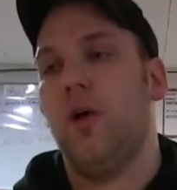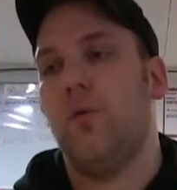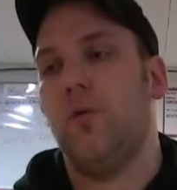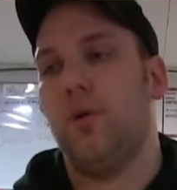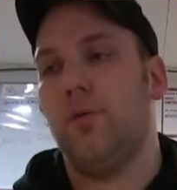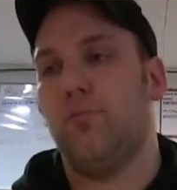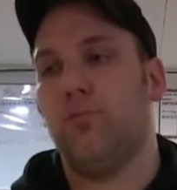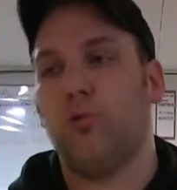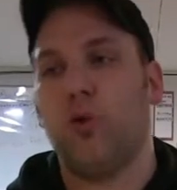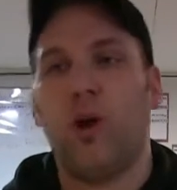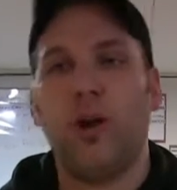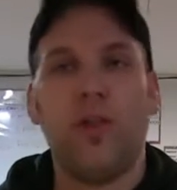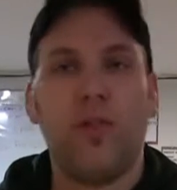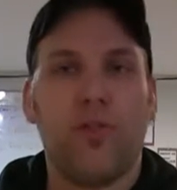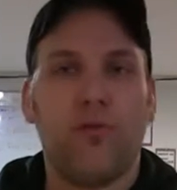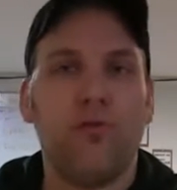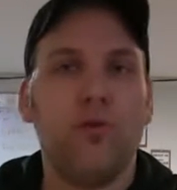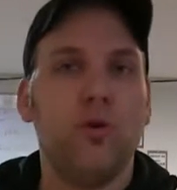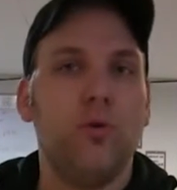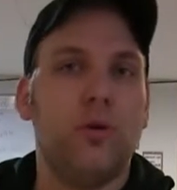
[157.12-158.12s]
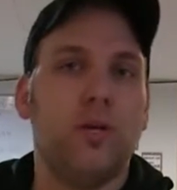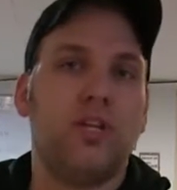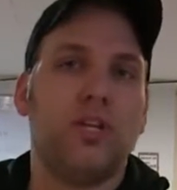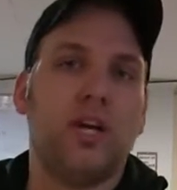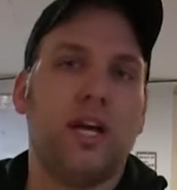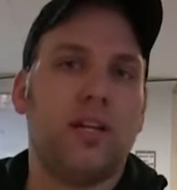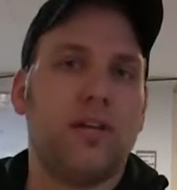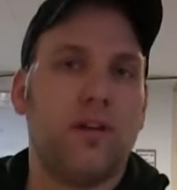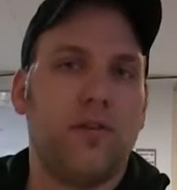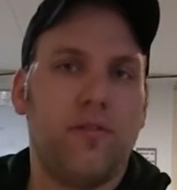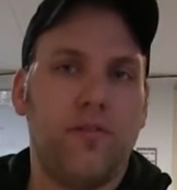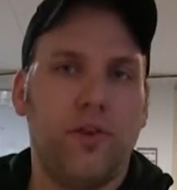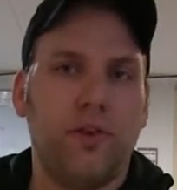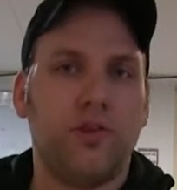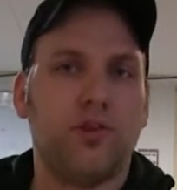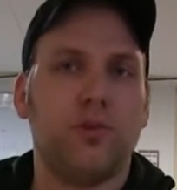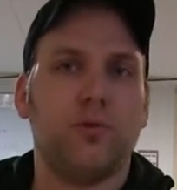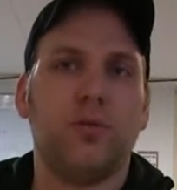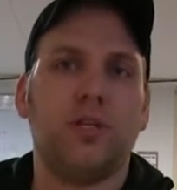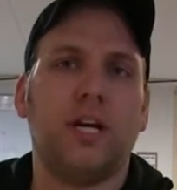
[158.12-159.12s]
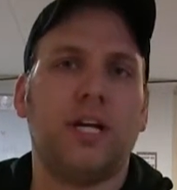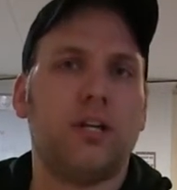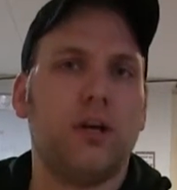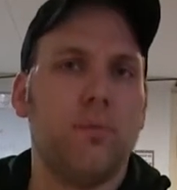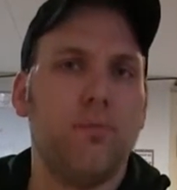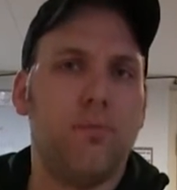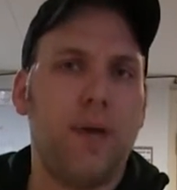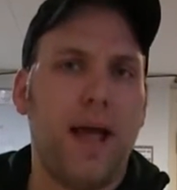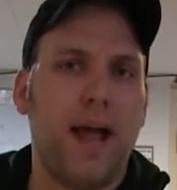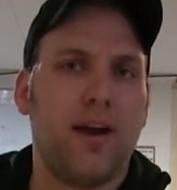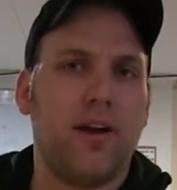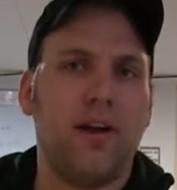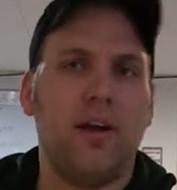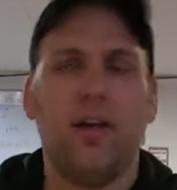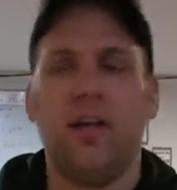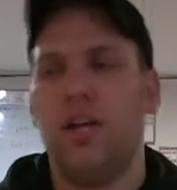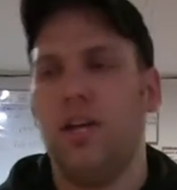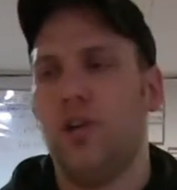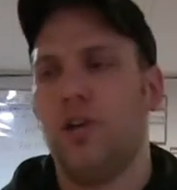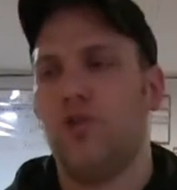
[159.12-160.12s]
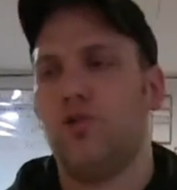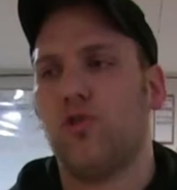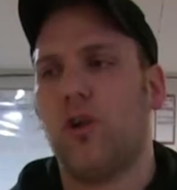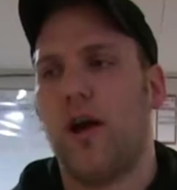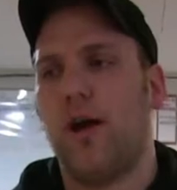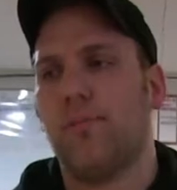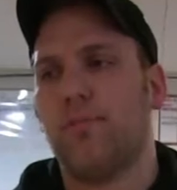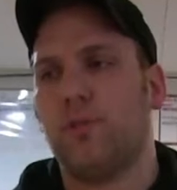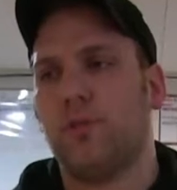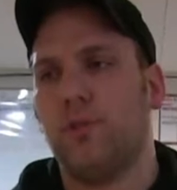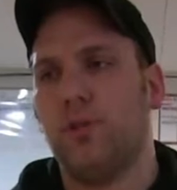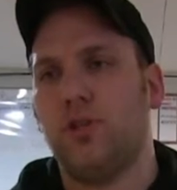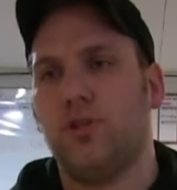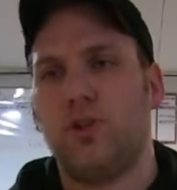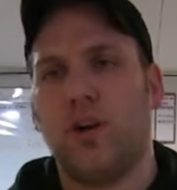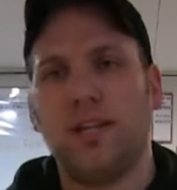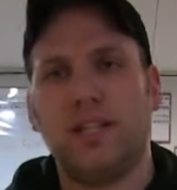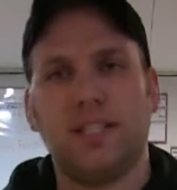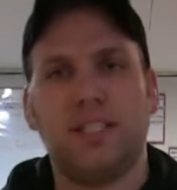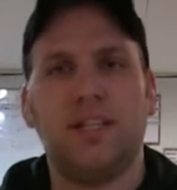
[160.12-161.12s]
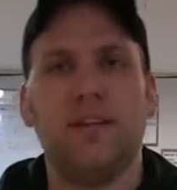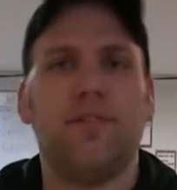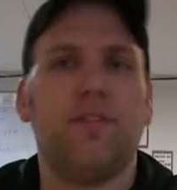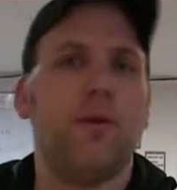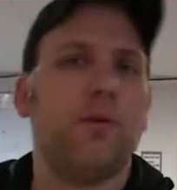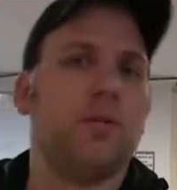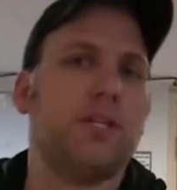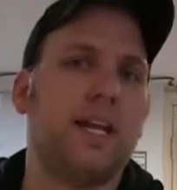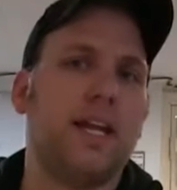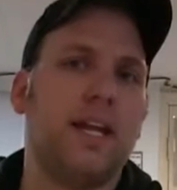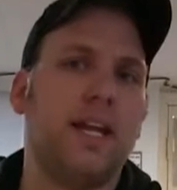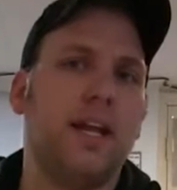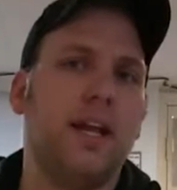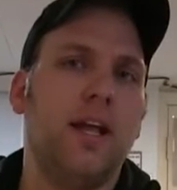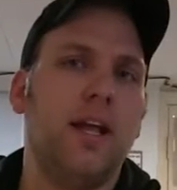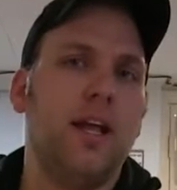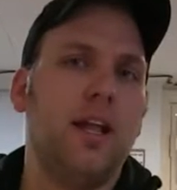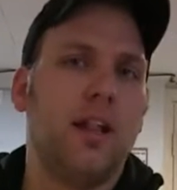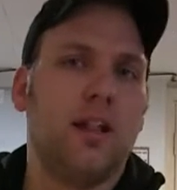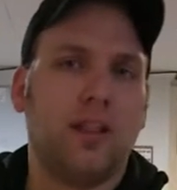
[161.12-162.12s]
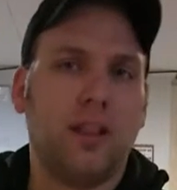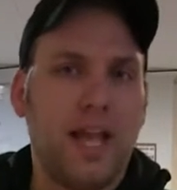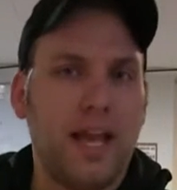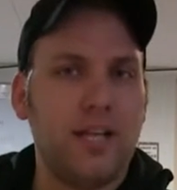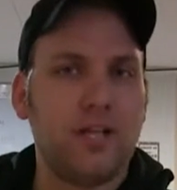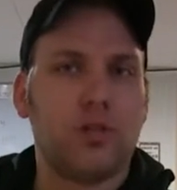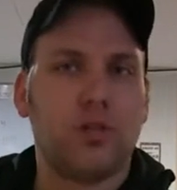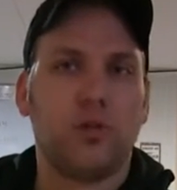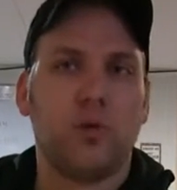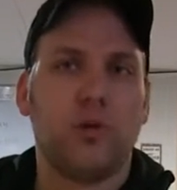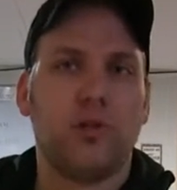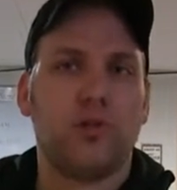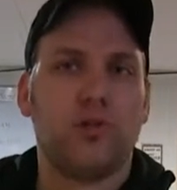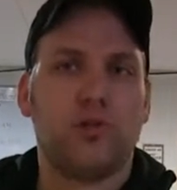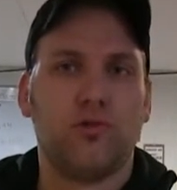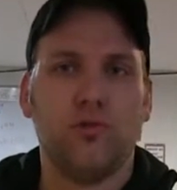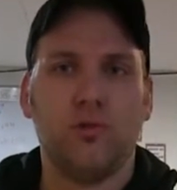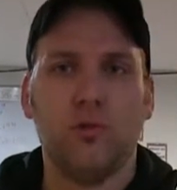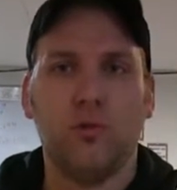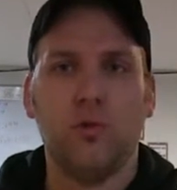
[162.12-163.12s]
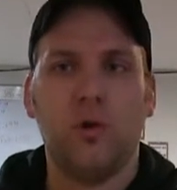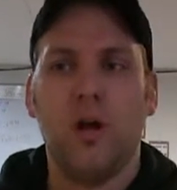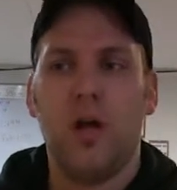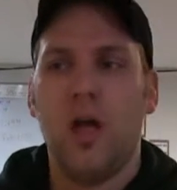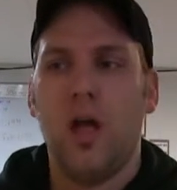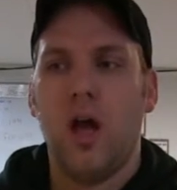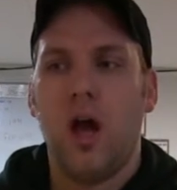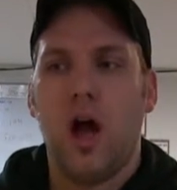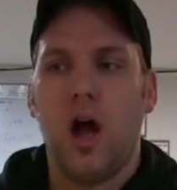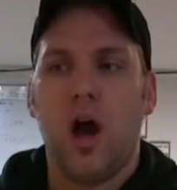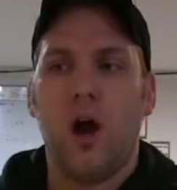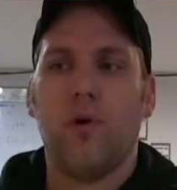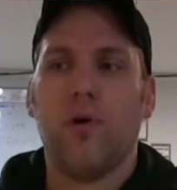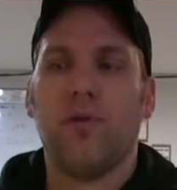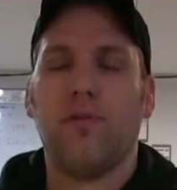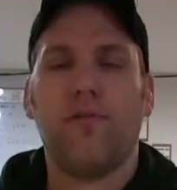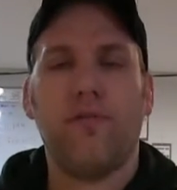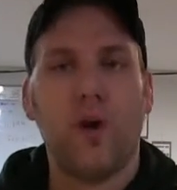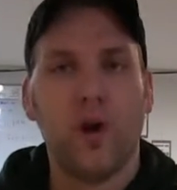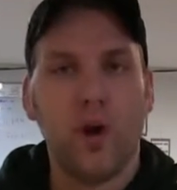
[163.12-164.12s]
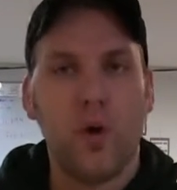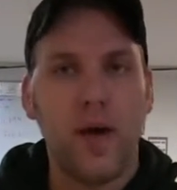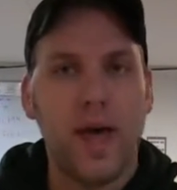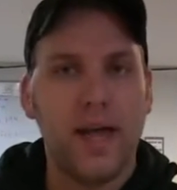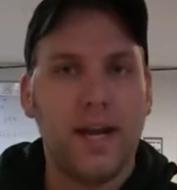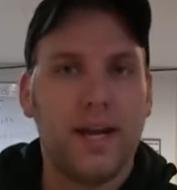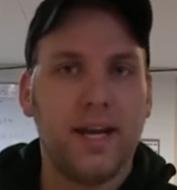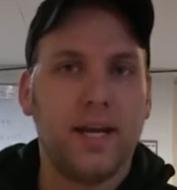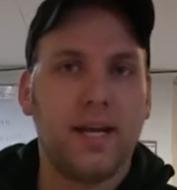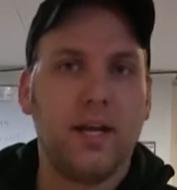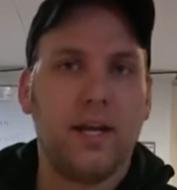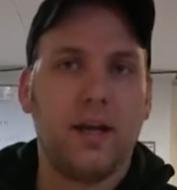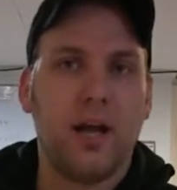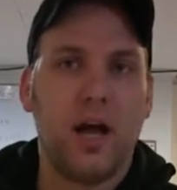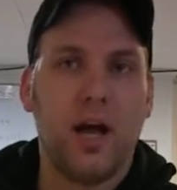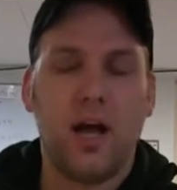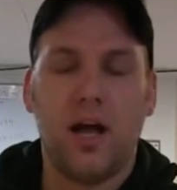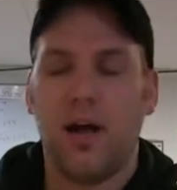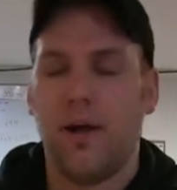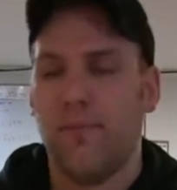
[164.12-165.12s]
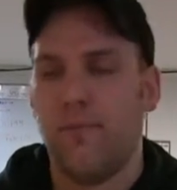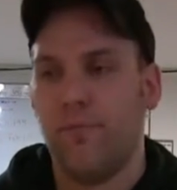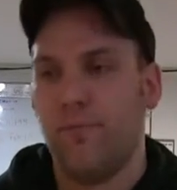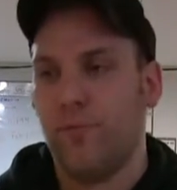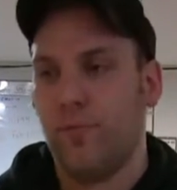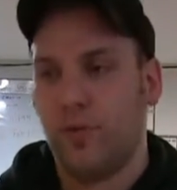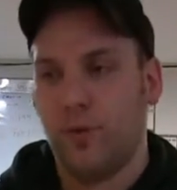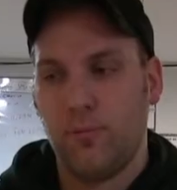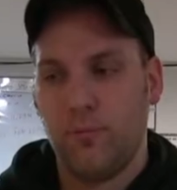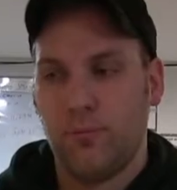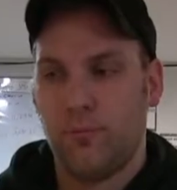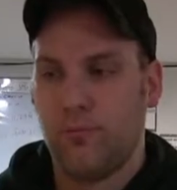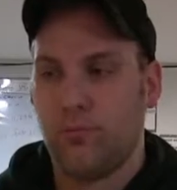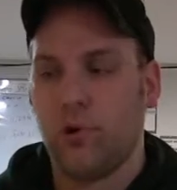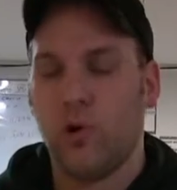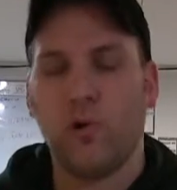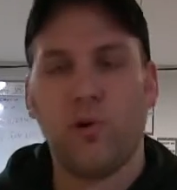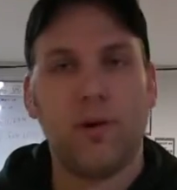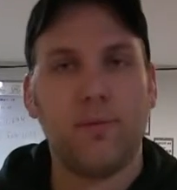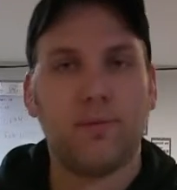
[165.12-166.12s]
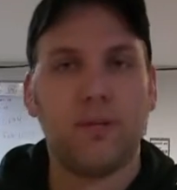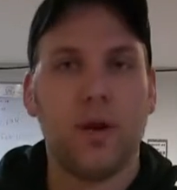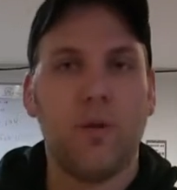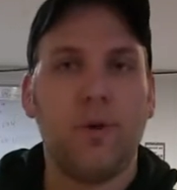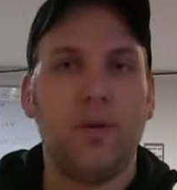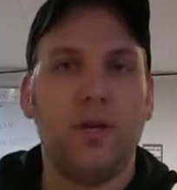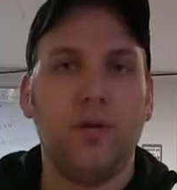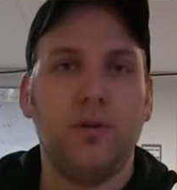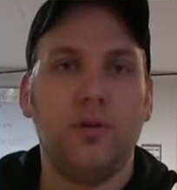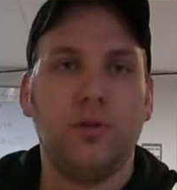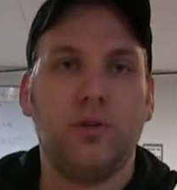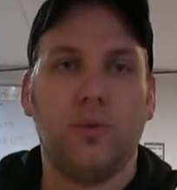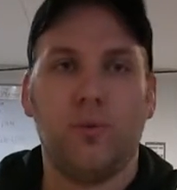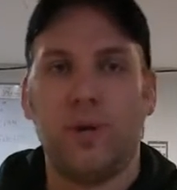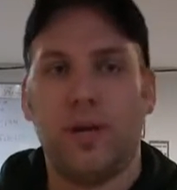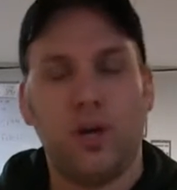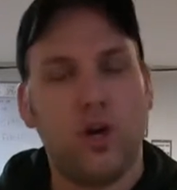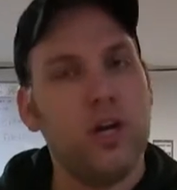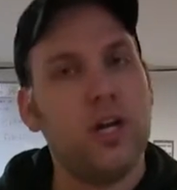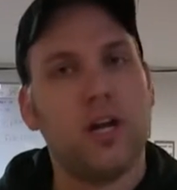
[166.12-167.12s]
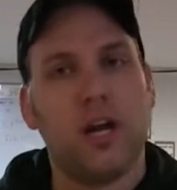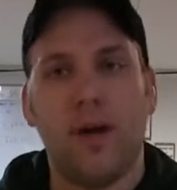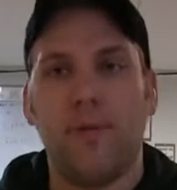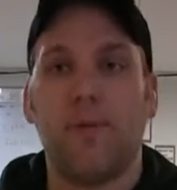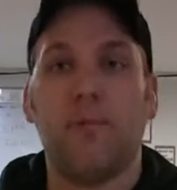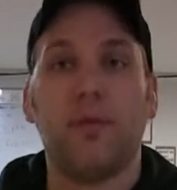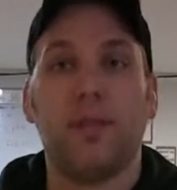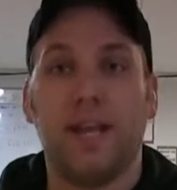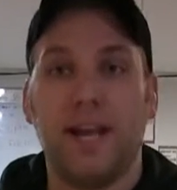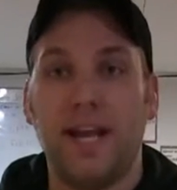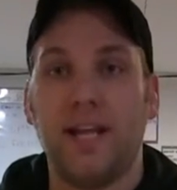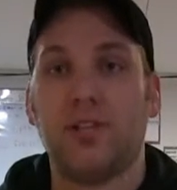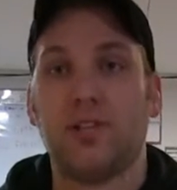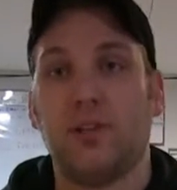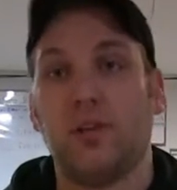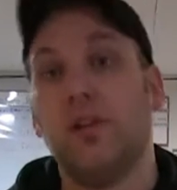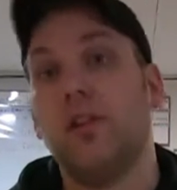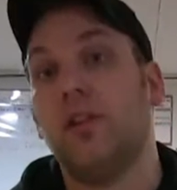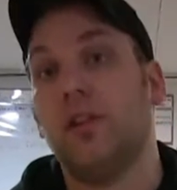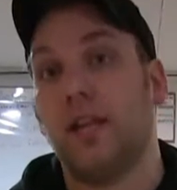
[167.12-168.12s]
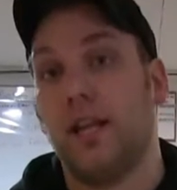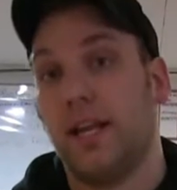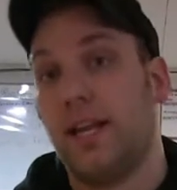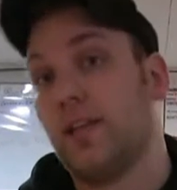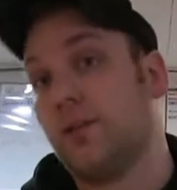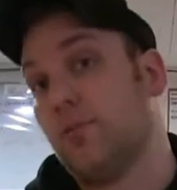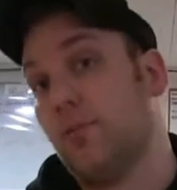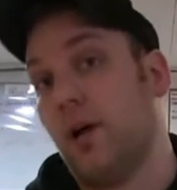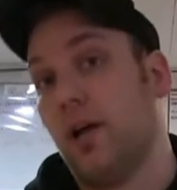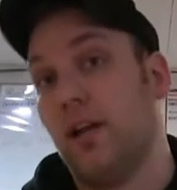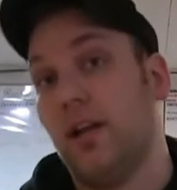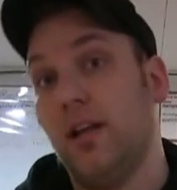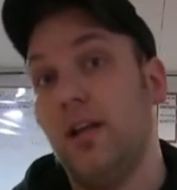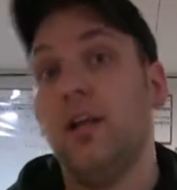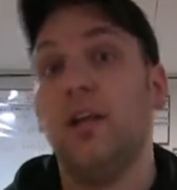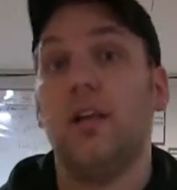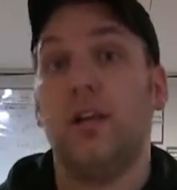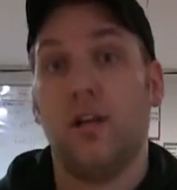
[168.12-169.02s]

We brought it through, we checked our filters, we checked our backdrops, so we tried to see if there was any light source through our photo editing programs that we use, and we couldn't come up with an answer, then guess what?